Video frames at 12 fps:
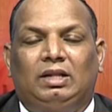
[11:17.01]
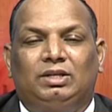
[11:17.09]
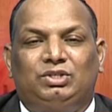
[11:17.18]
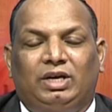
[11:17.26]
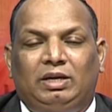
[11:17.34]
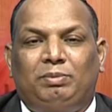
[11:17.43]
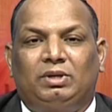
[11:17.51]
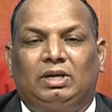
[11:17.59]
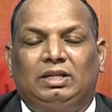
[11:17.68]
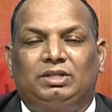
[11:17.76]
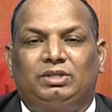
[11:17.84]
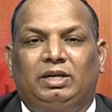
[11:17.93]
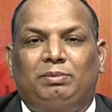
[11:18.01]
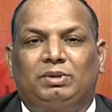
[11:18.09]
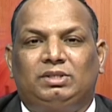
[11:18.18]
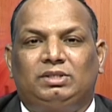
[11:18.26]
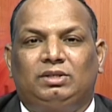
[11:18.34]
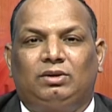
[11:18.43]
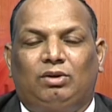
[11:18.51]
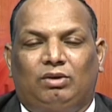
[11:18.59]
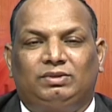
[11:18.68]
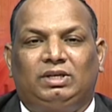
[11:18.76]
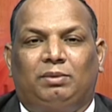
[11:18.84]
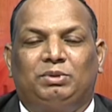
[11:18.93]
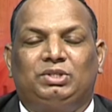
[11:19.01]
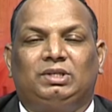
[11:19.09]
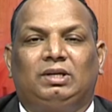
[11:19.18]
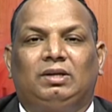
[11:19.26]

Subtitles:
chairperson of the commission.